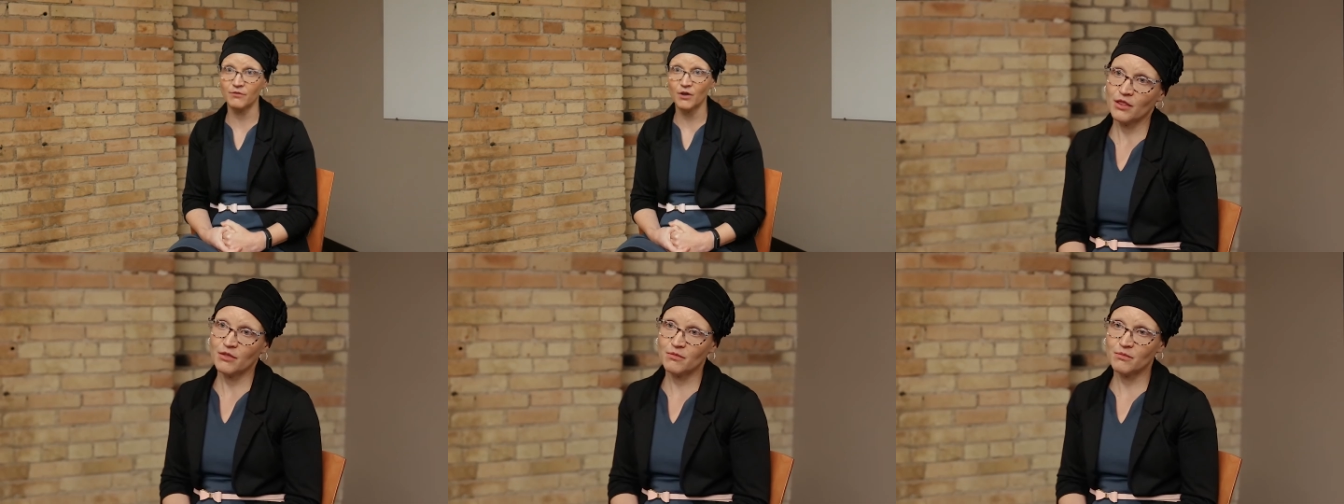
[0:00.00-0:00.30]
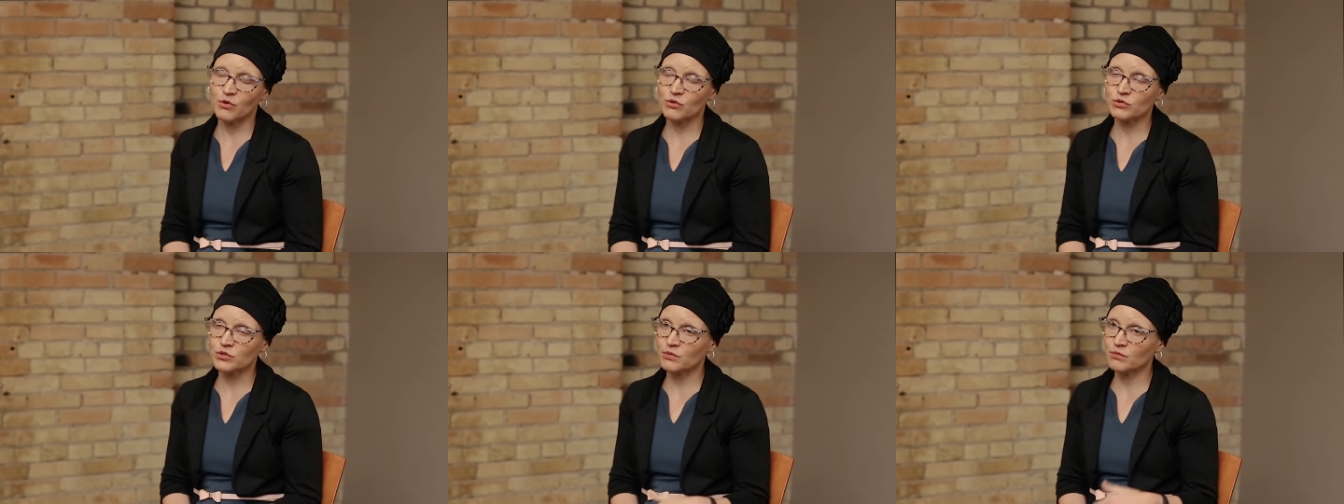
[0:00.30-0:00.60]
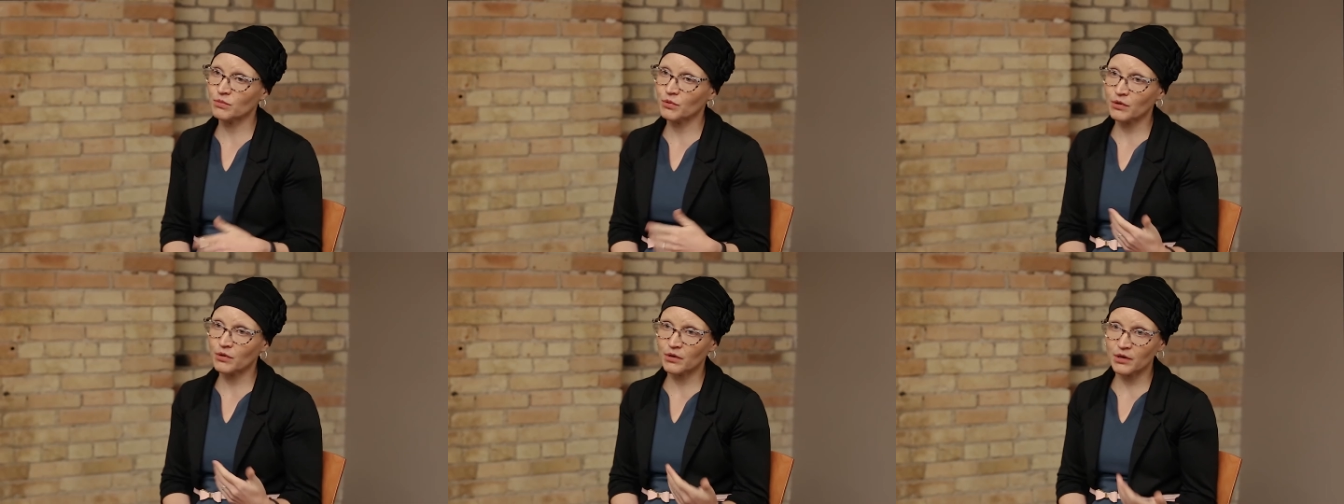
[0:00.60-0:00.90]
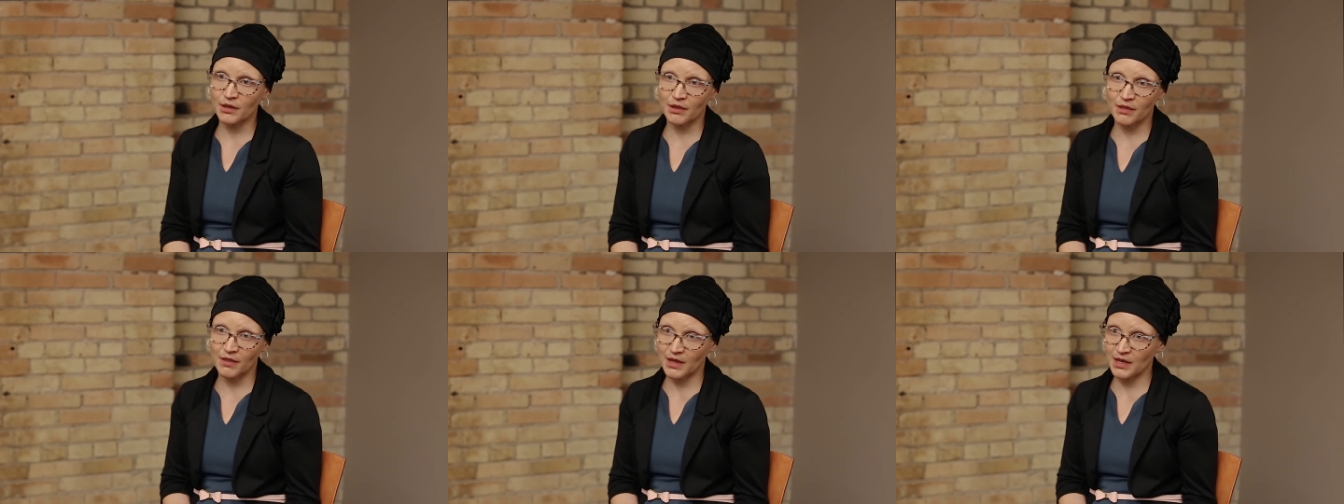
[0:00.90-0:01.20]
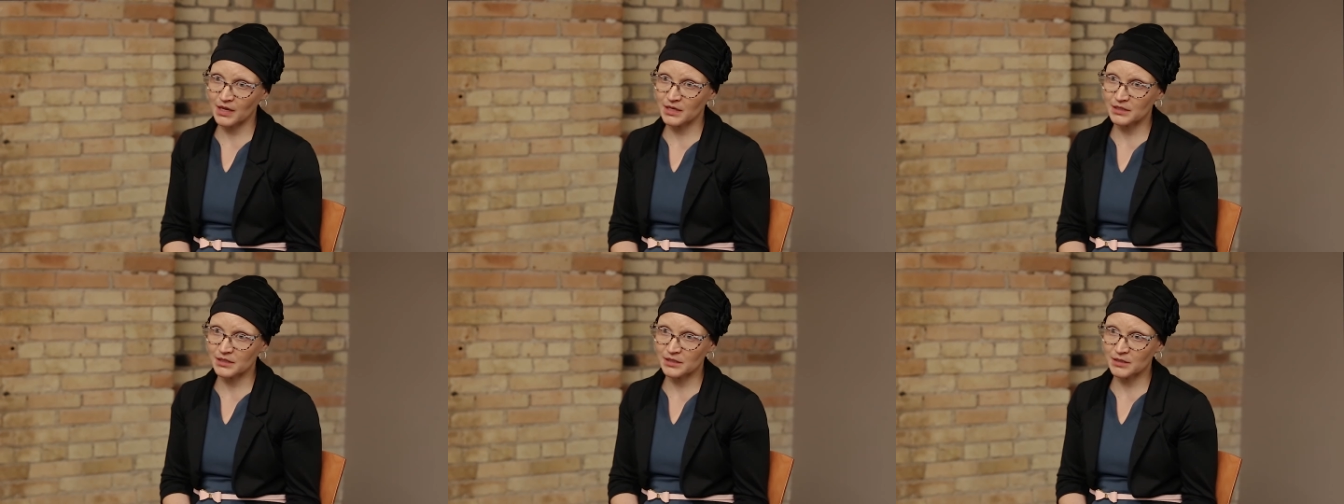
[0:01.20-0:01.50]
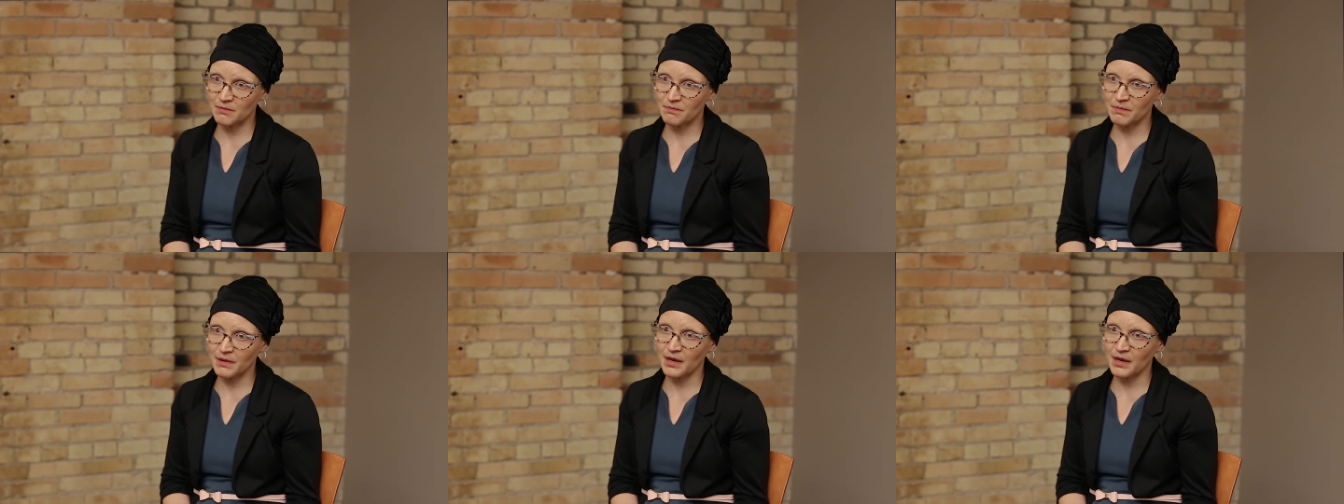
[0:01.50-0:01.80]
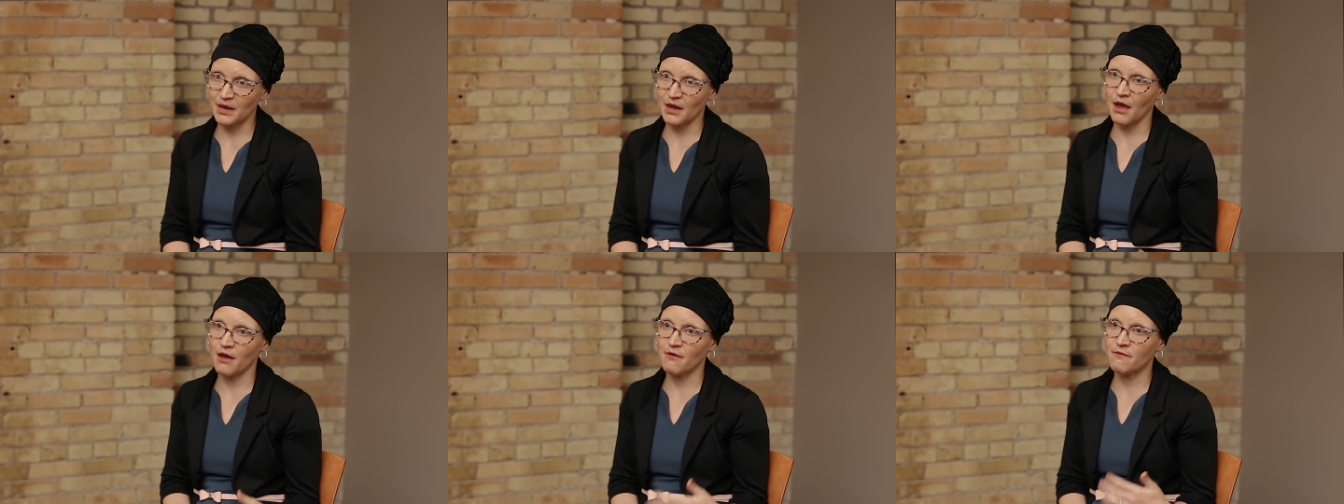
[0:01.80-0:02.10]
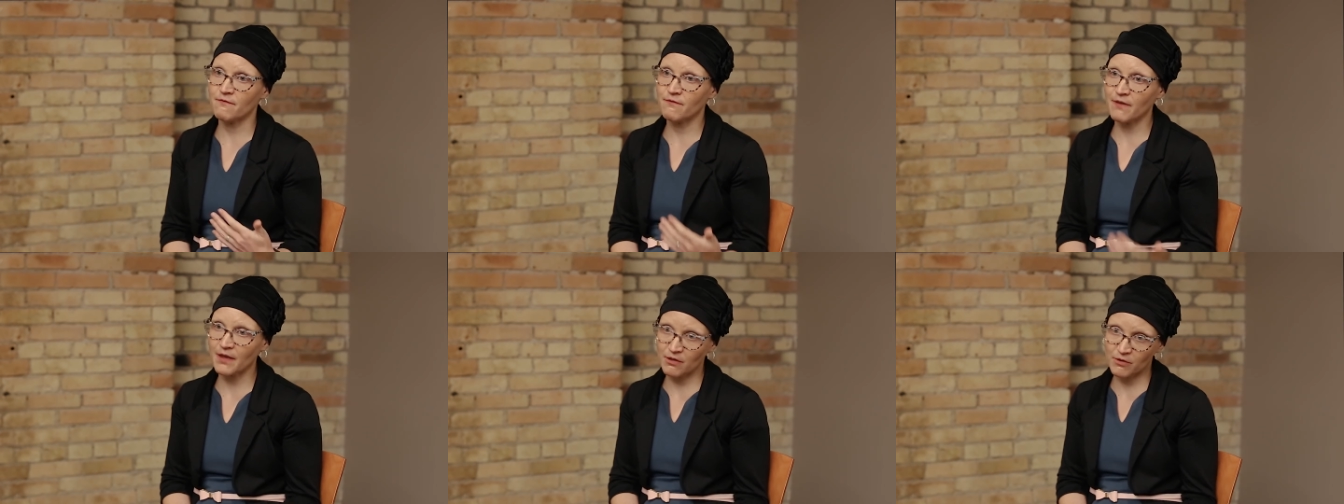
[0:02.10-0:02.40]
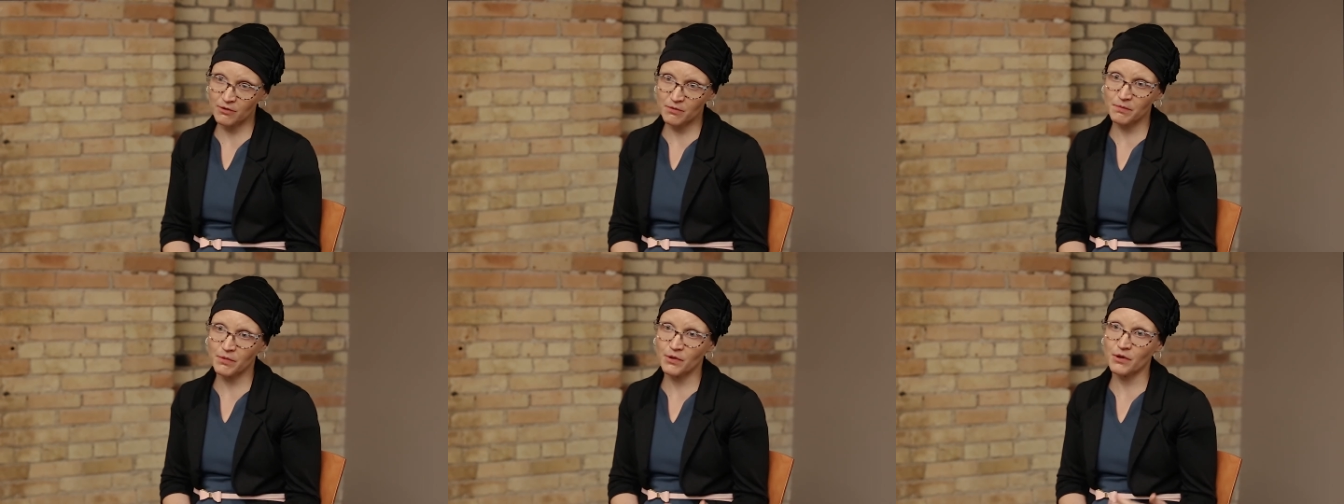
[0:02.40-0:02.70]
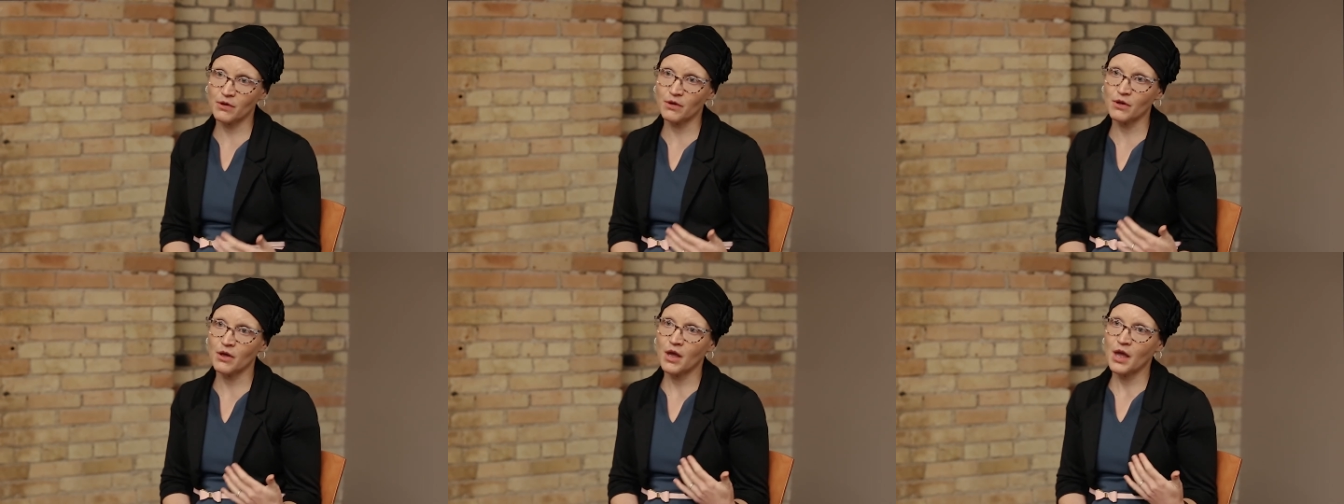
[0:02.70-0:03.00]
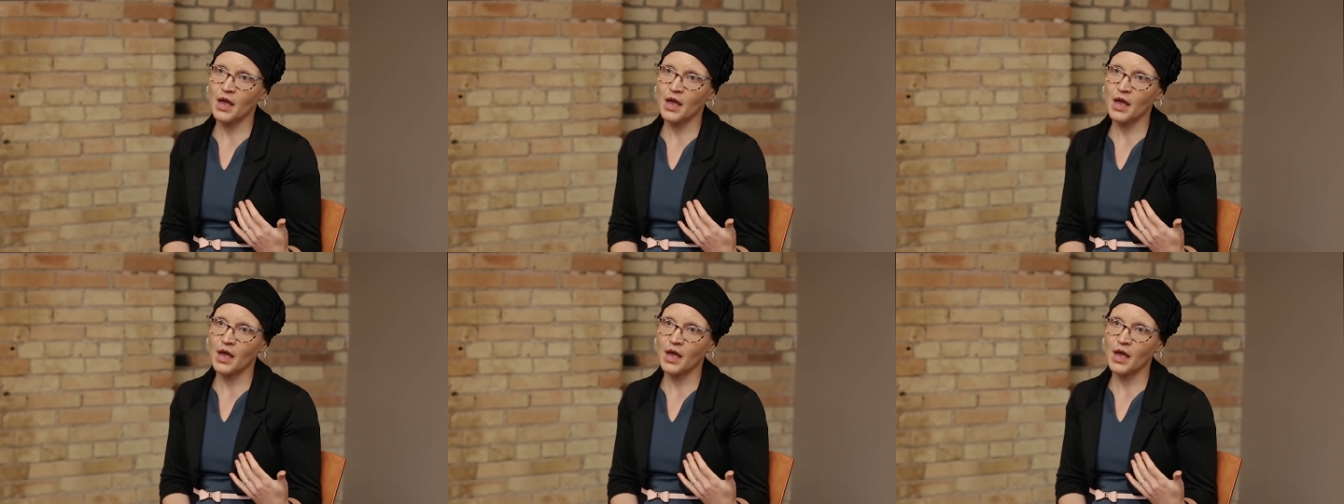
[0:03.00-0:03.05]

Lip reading: The most important thing is to be available